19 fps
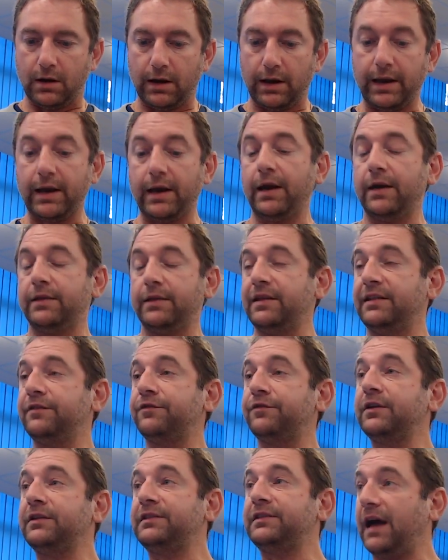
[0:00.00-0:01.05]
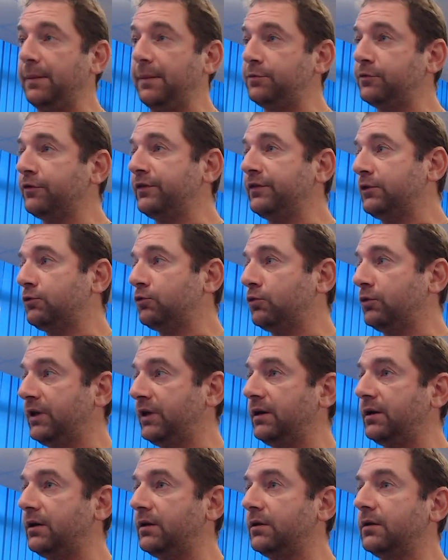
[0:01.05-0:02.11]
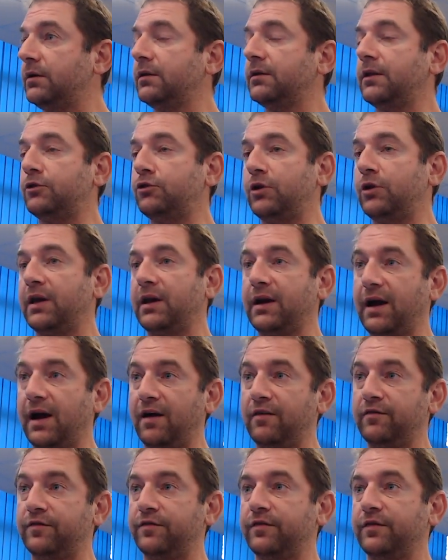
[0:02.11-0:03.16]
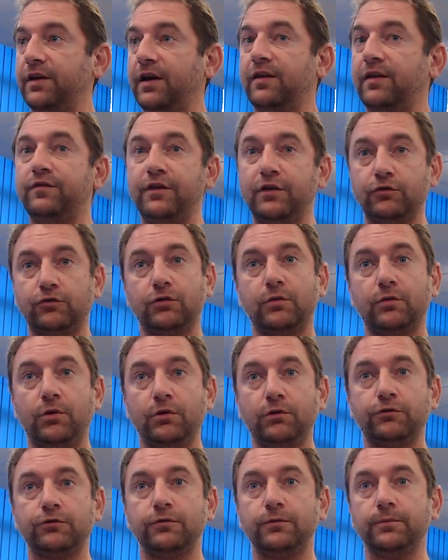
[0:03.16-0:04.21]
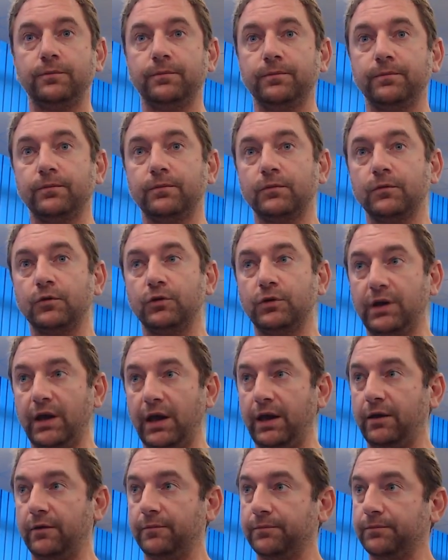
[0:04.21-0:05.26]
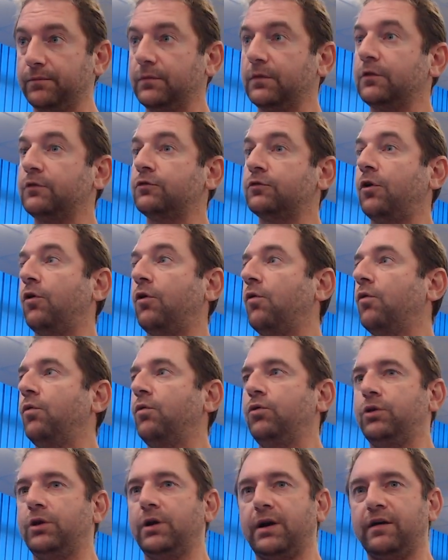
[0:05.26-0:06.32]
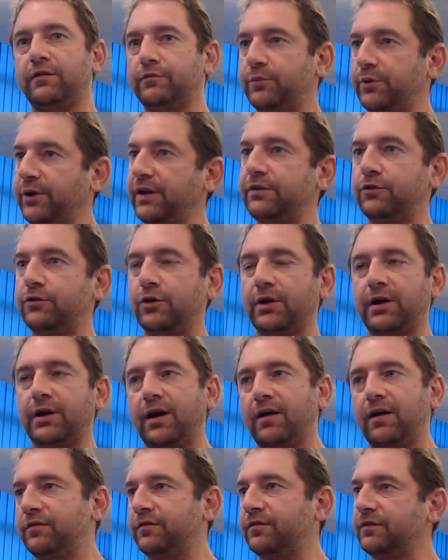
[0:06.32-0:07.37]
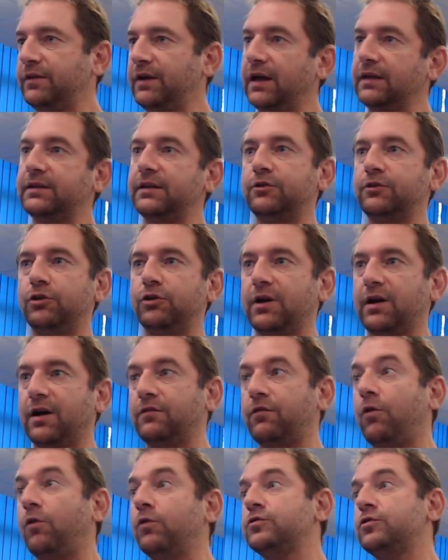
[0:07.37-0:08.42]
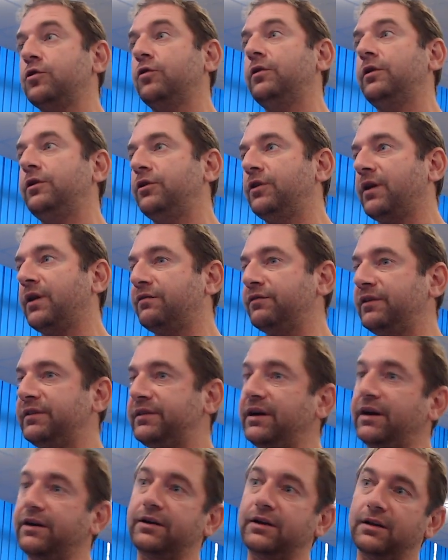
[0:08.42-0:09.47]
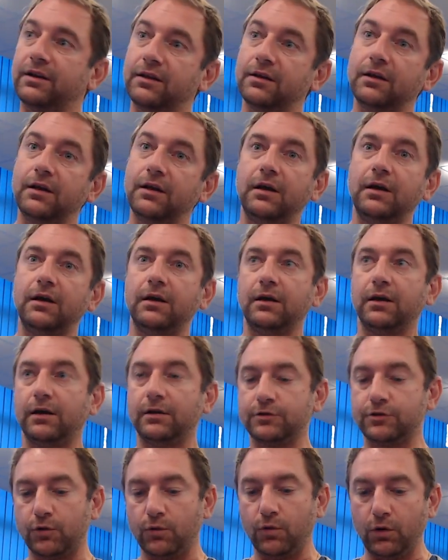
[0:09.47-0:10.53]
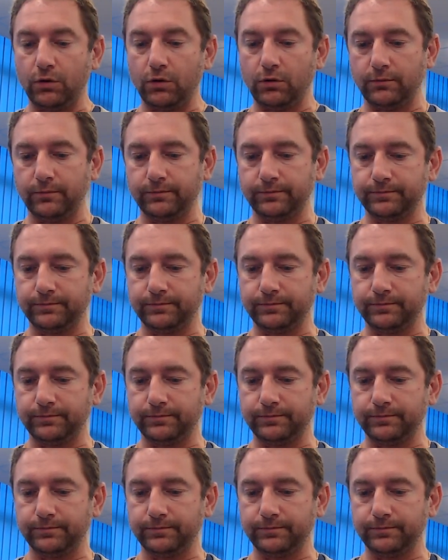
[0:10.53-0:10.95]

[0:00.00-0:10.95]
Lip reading: The different types of networking that you can have in VirtualBox. Okay, so you can have bridge, you can have NATed, you can have host only, you can have internal, and so on.